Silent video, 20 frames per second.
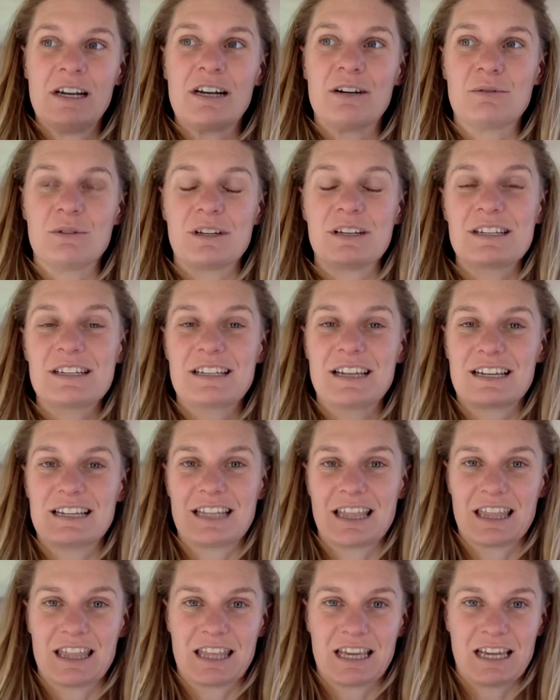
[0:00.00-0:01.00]
I want you to start
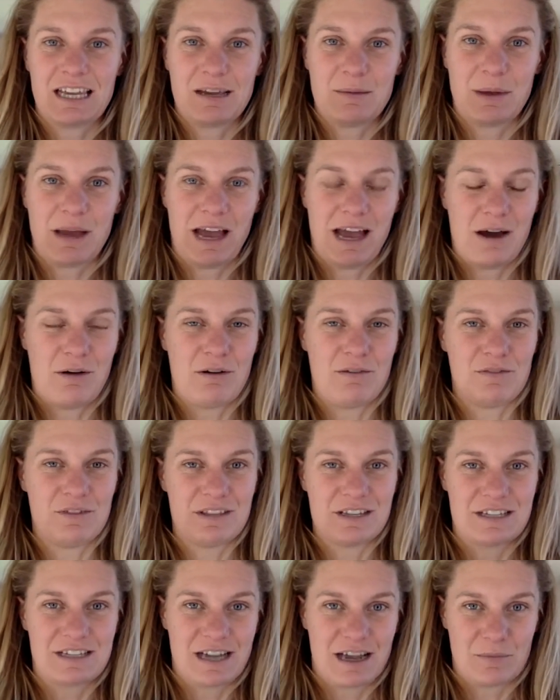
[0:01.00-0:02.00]
to think about how
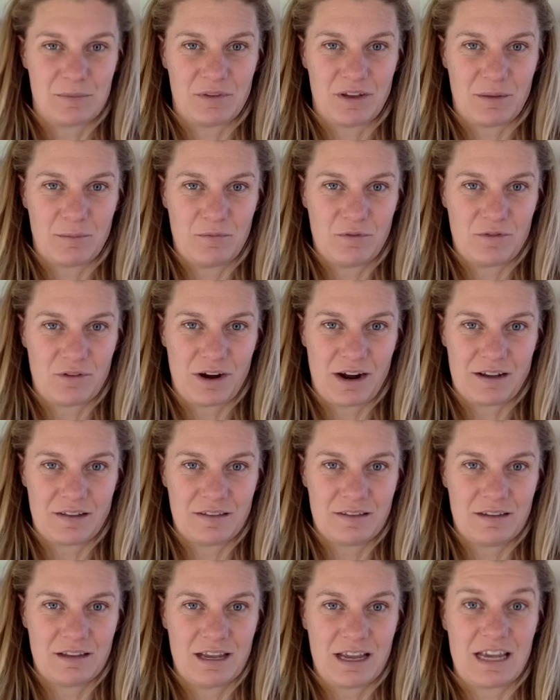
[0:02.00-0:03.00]
often this comes up for
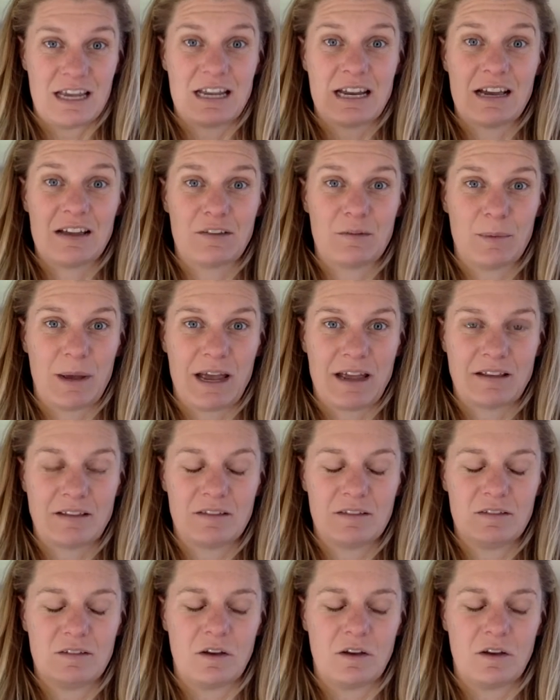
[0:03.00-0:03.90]
us in our space.